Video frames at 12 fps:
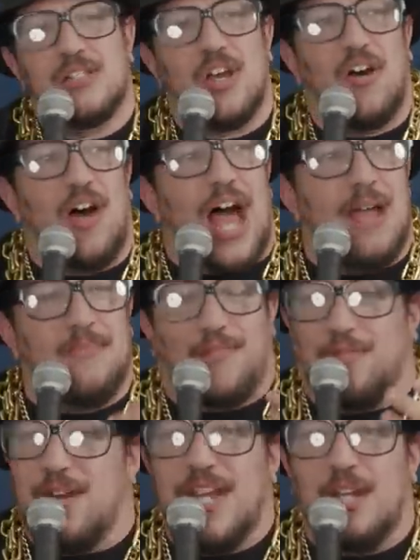So I'm
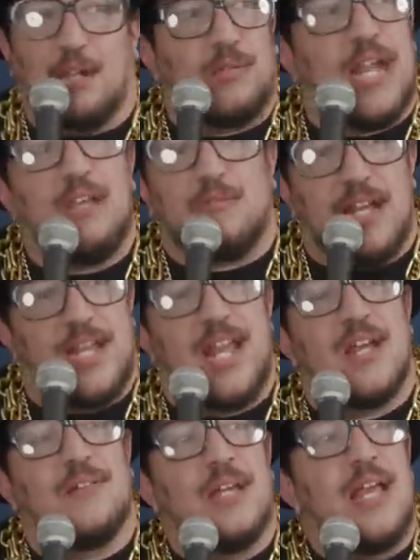afraid already right
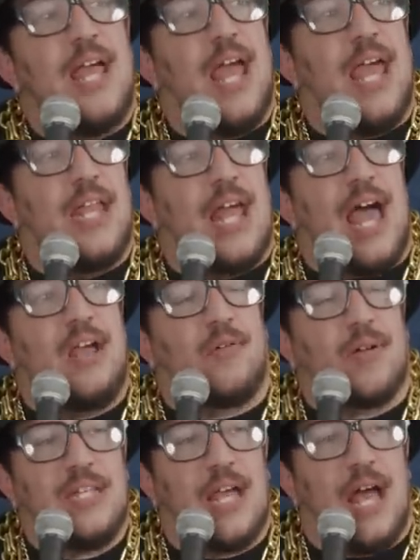now. And I already,